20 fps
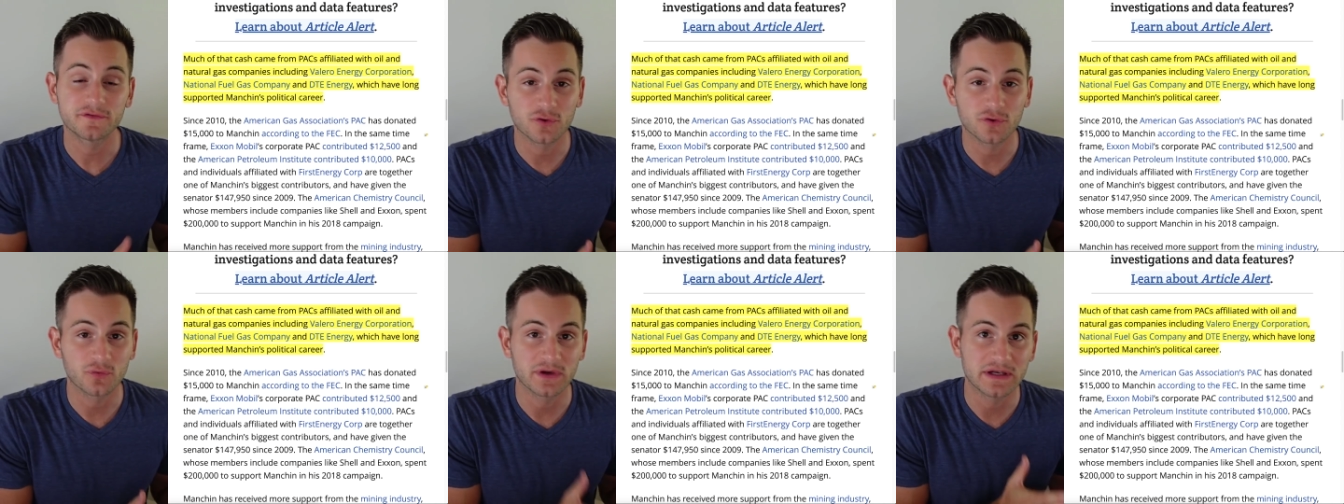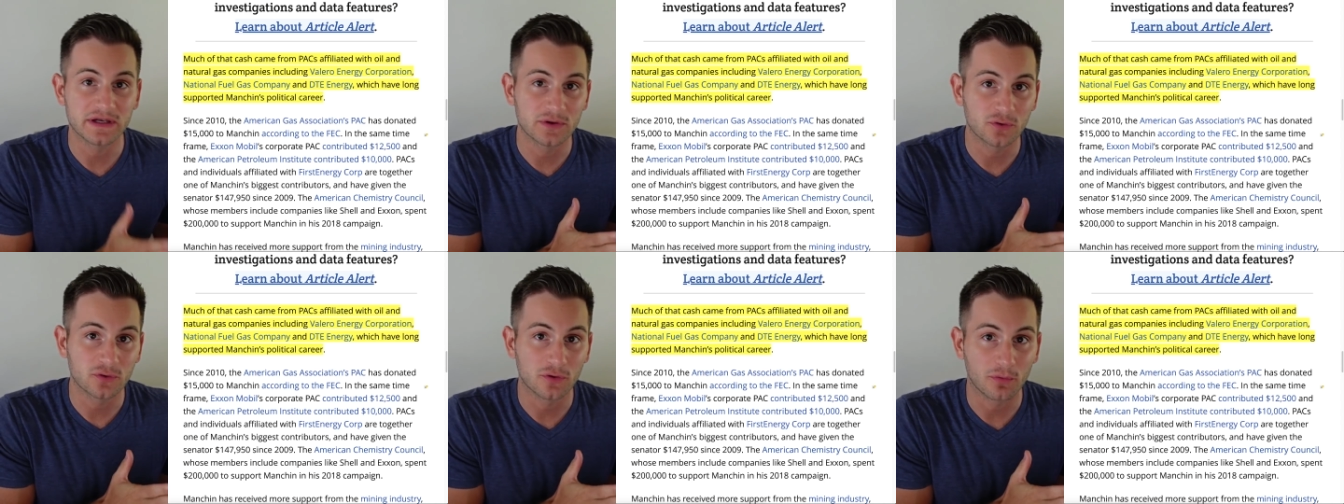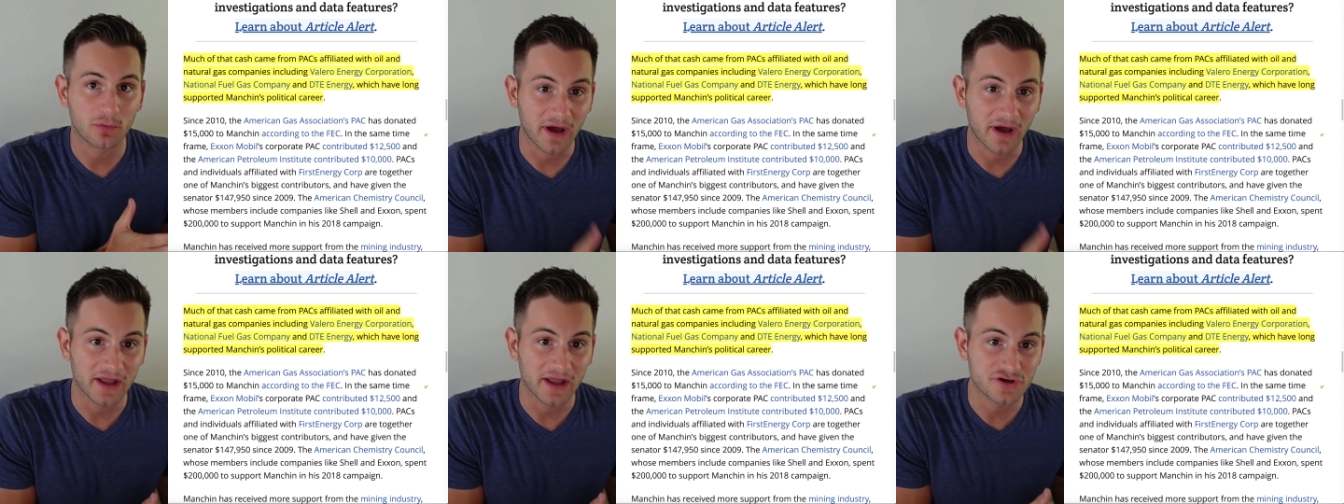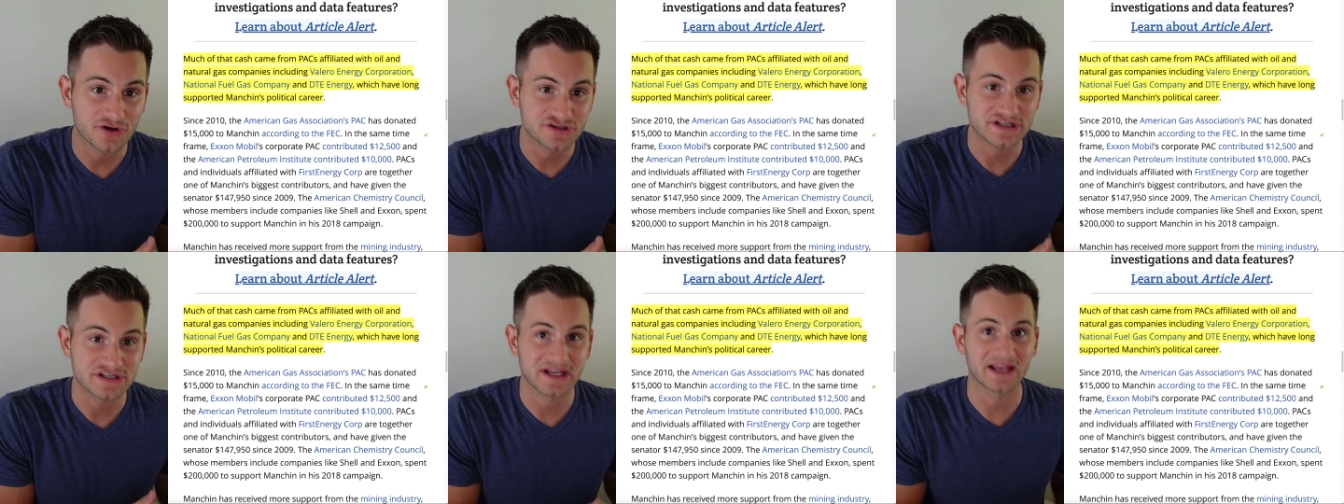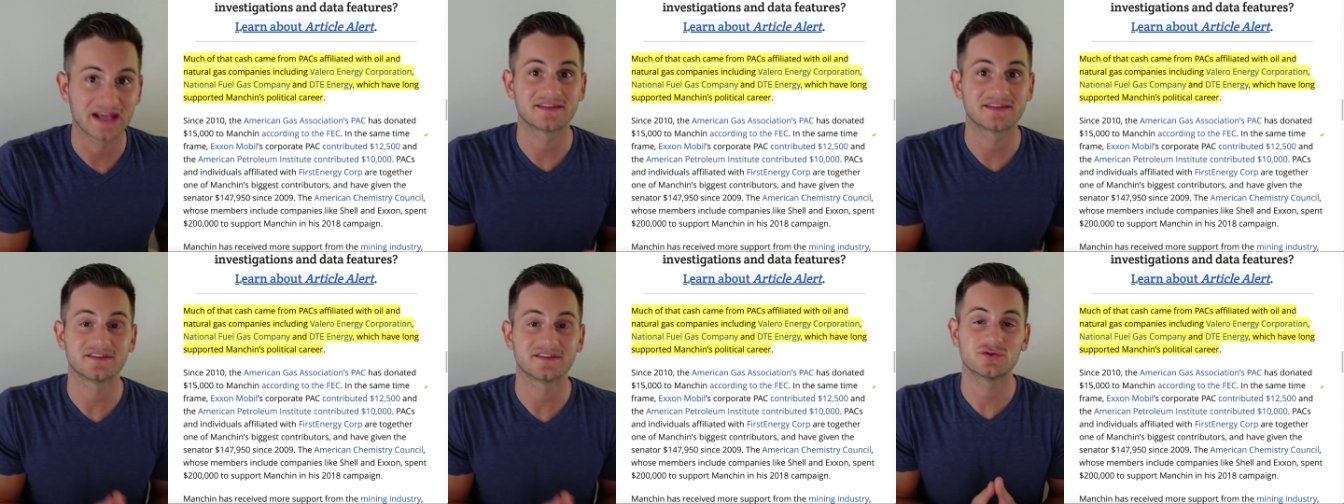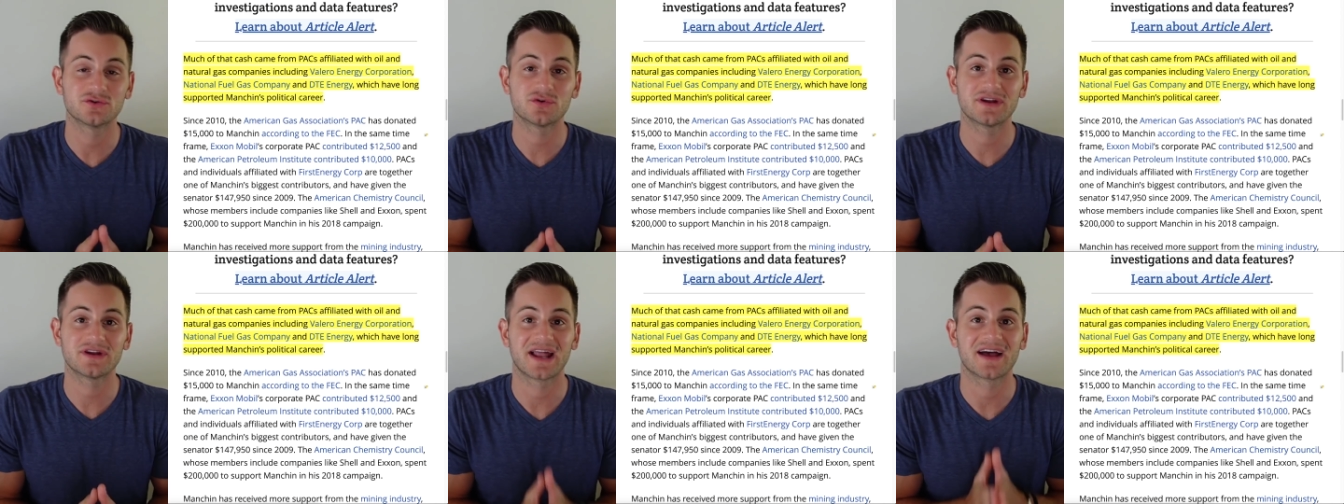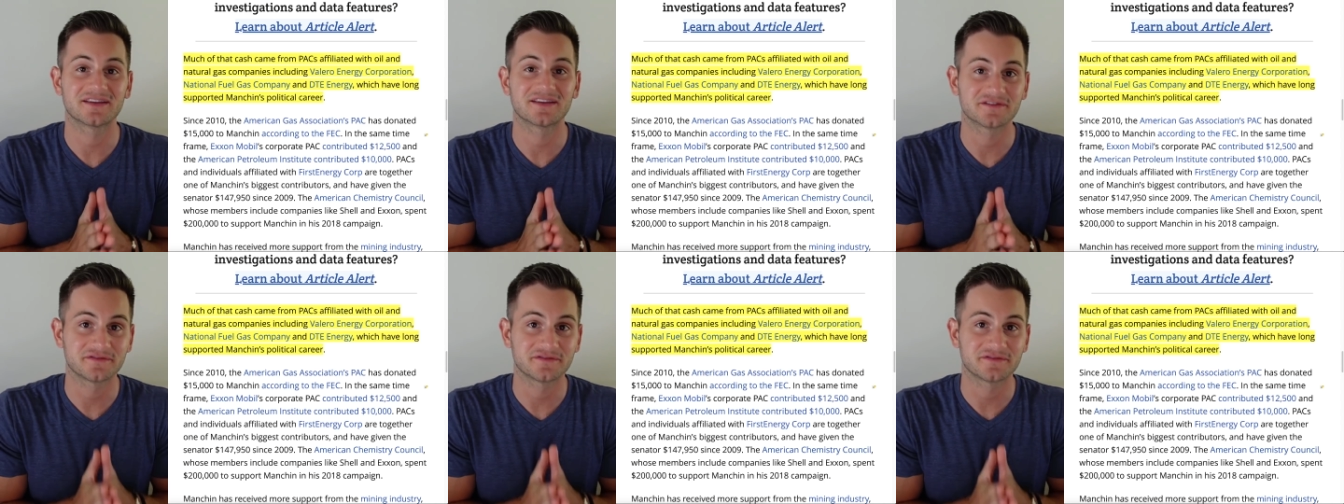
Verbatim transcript: to renewable energy and to do it as